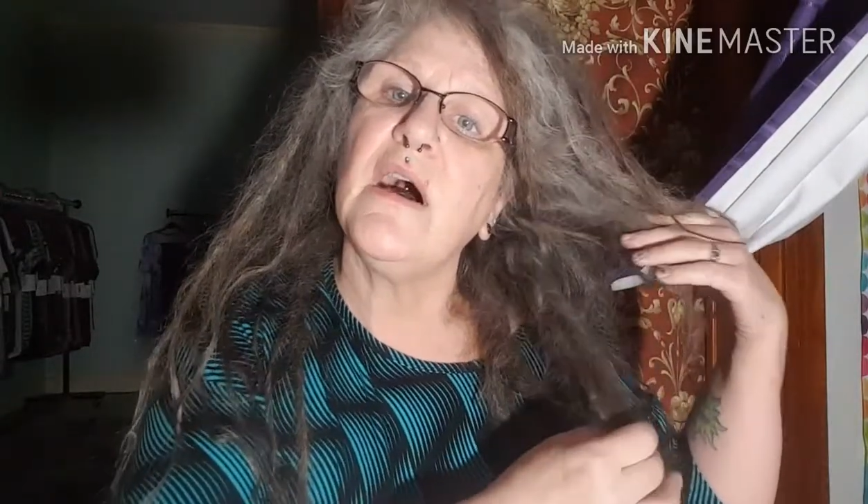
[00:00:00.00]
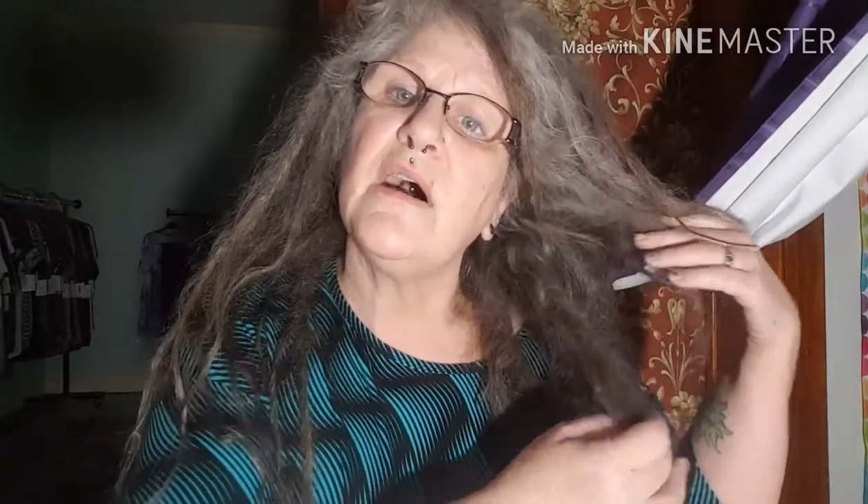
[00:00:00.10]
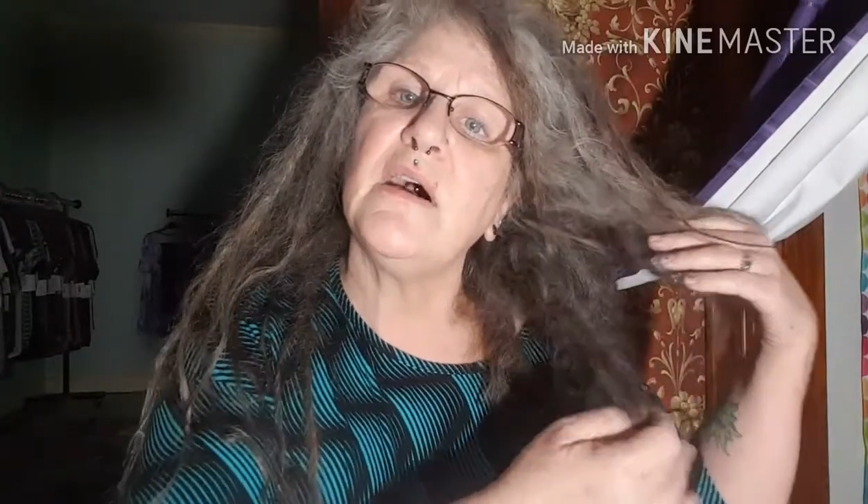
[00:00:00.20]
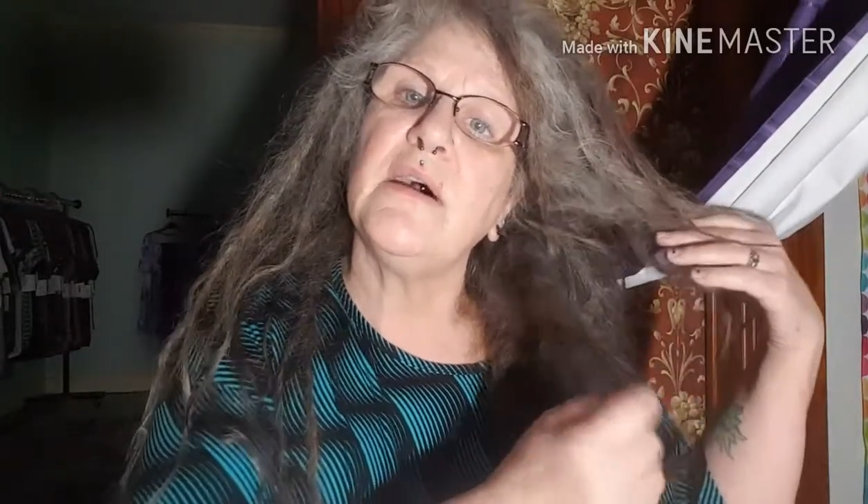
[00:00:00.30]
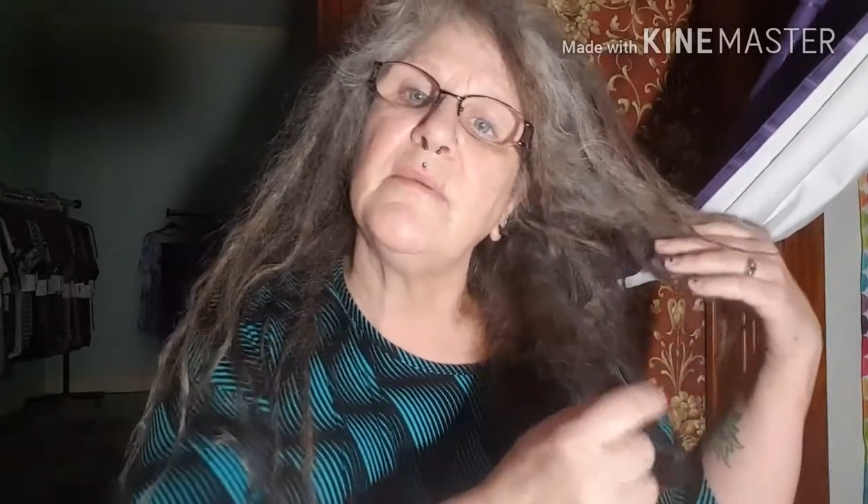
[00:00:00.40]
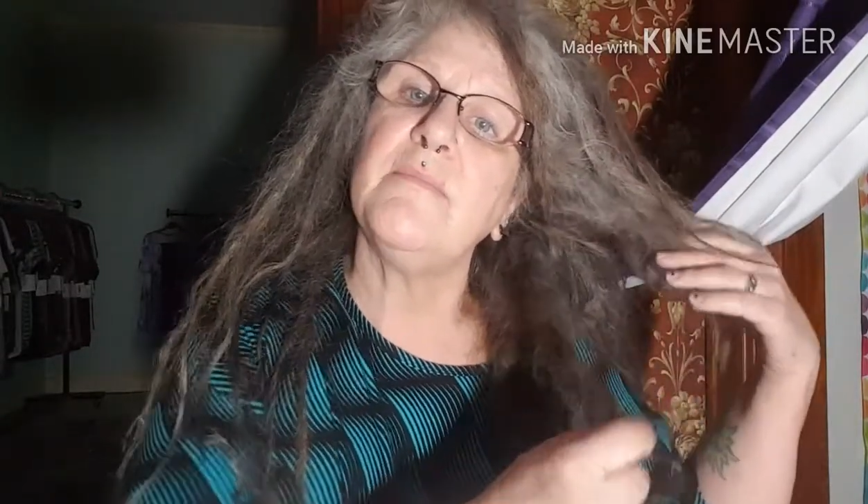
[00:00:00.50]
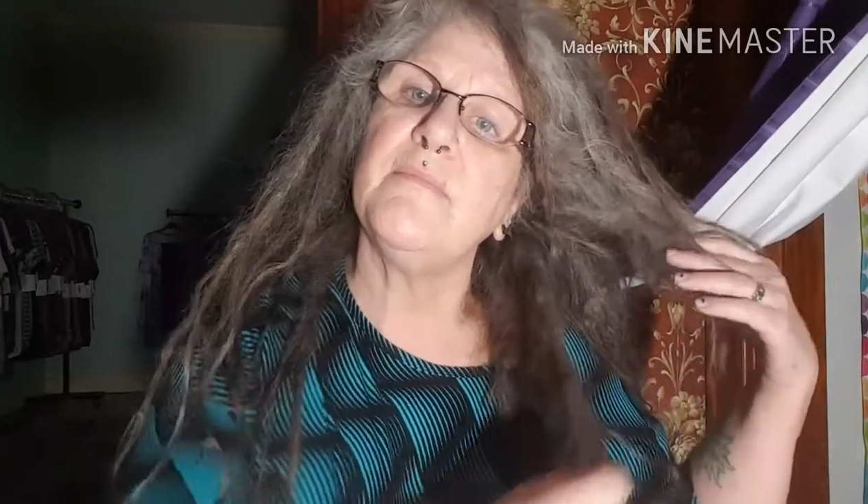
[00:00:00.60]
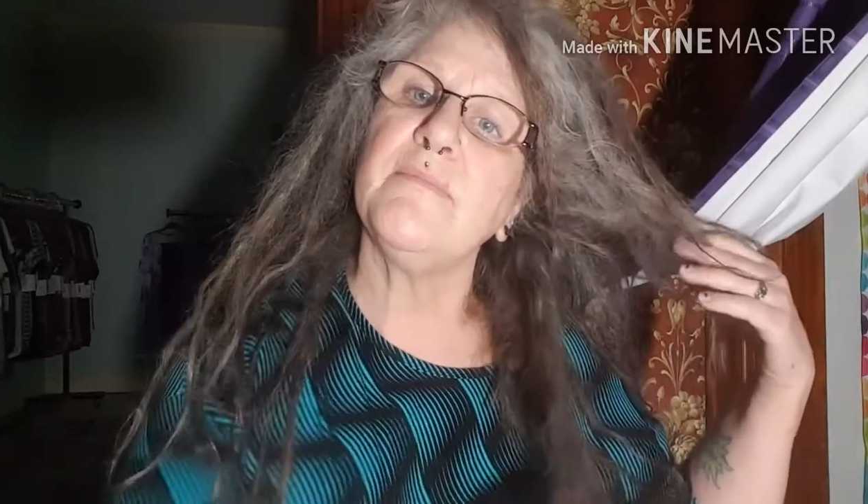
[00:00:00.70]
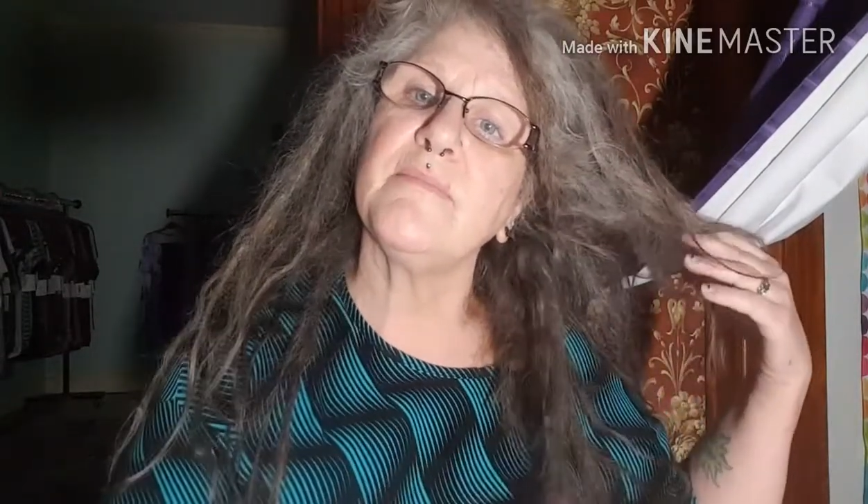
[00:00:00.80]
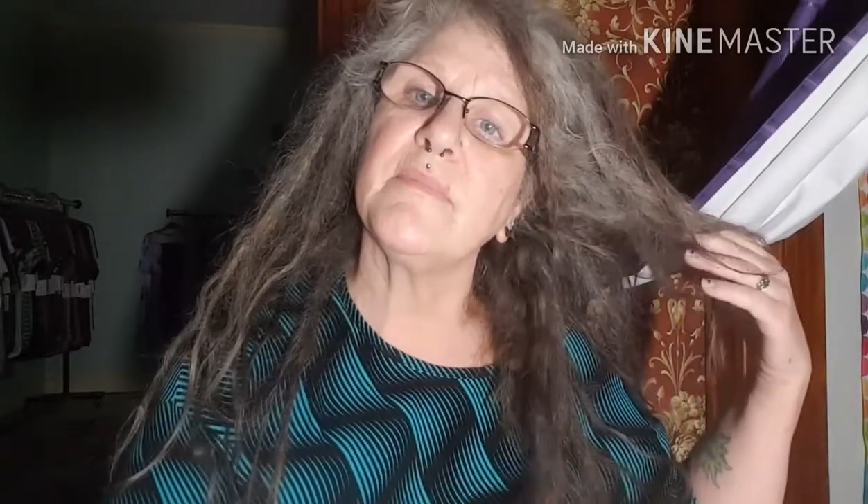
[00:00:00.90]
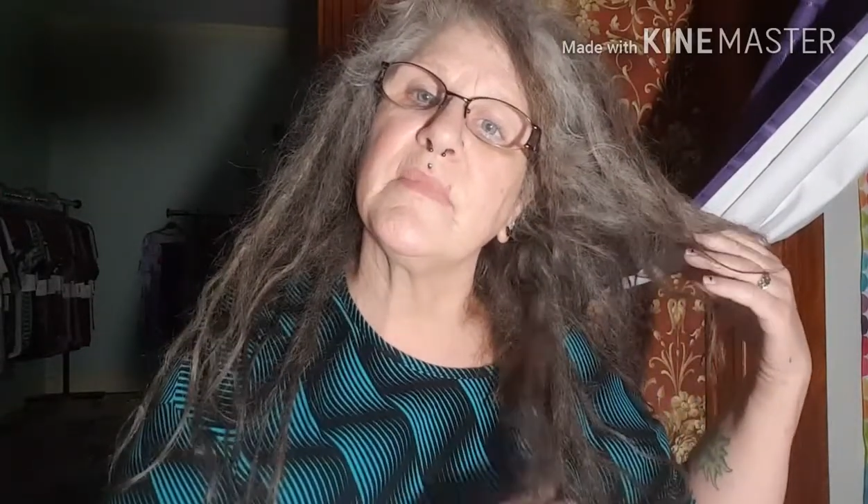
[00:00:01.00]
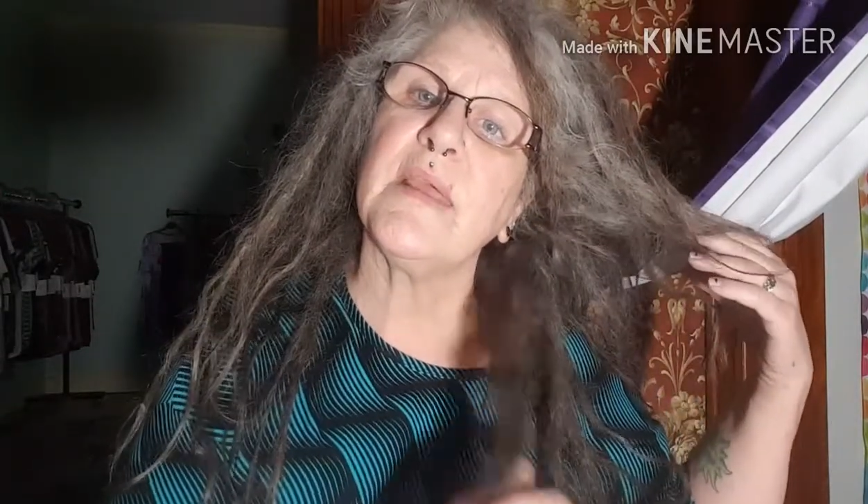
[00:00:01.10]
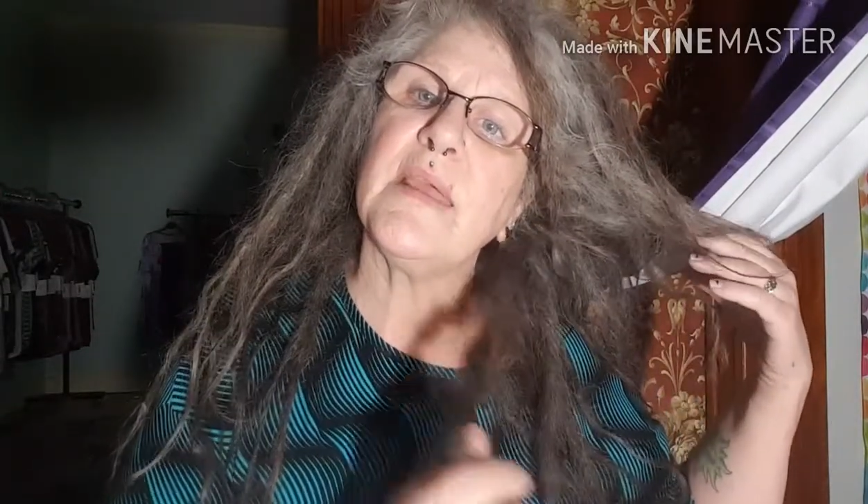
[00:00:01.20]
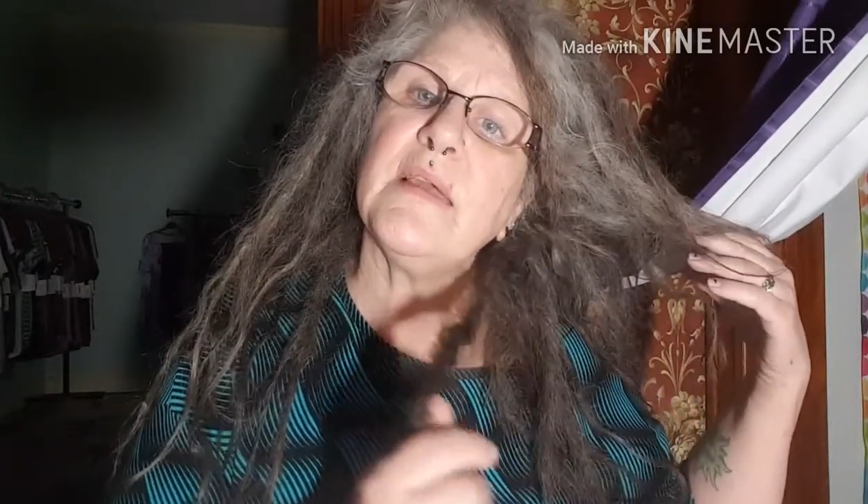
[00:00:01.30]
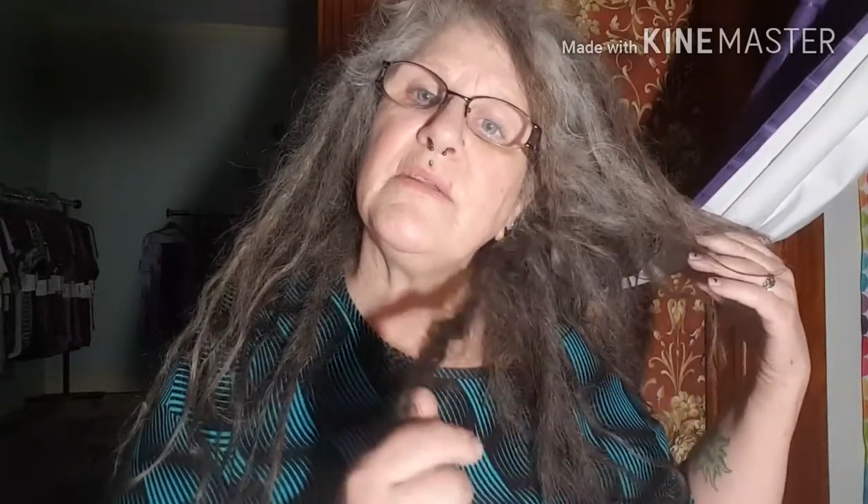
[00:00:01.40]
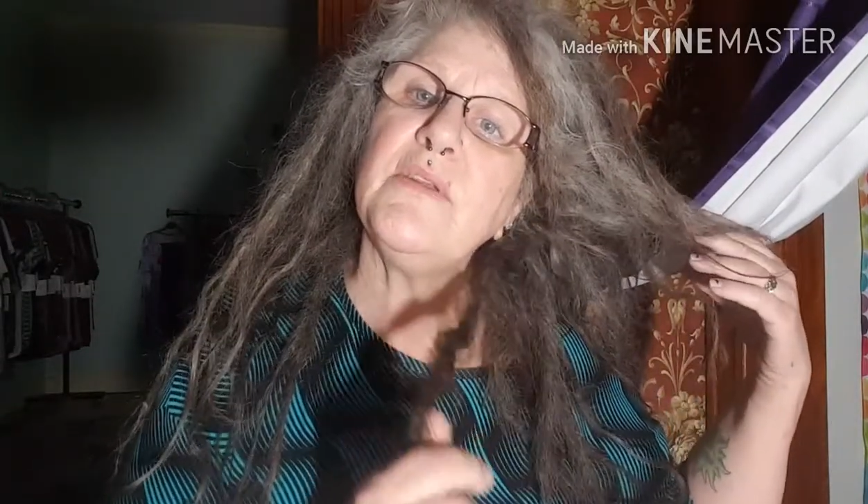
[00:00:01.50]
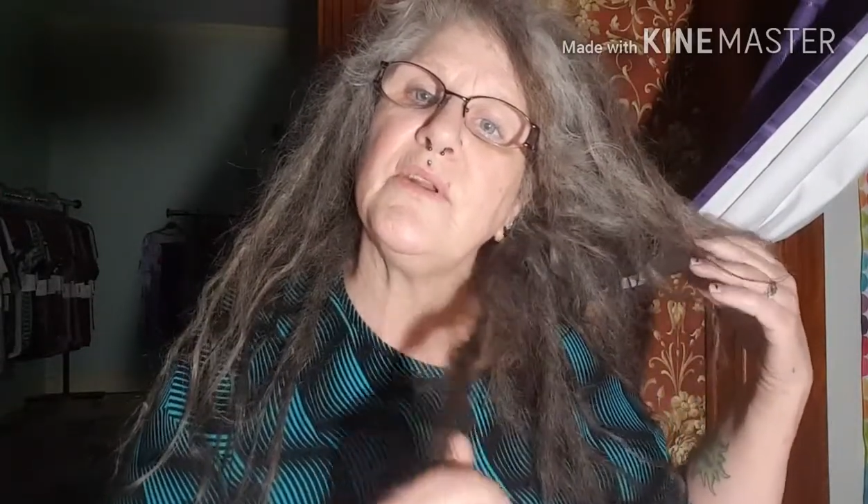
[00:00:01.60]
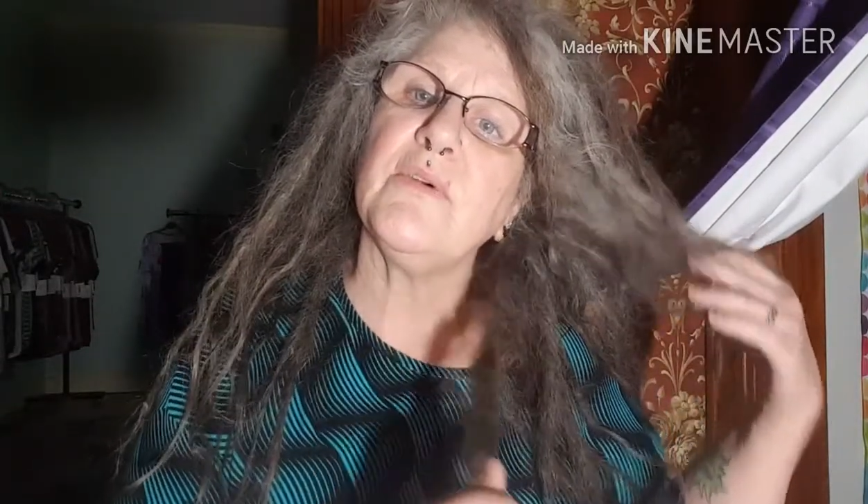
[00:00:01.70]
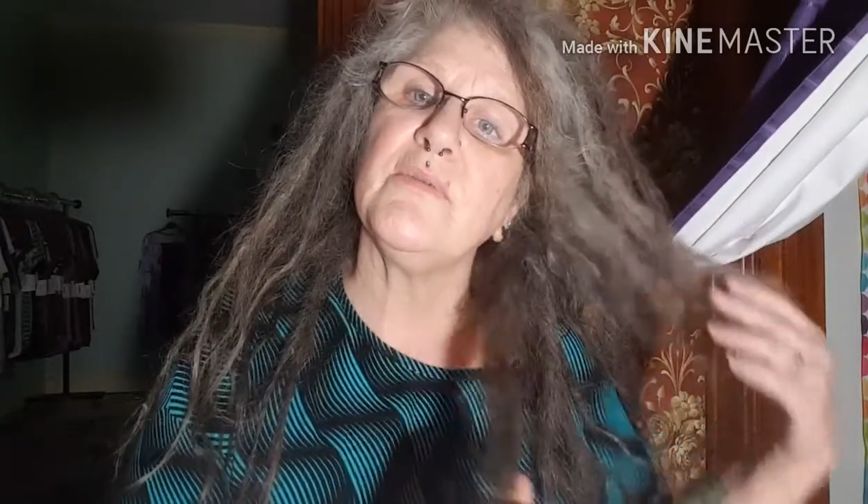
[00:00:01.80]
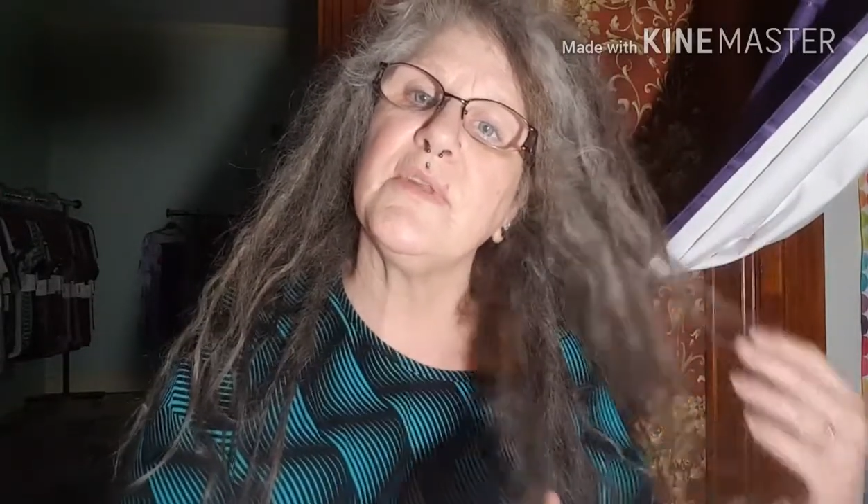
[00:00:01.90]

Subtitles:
And you know,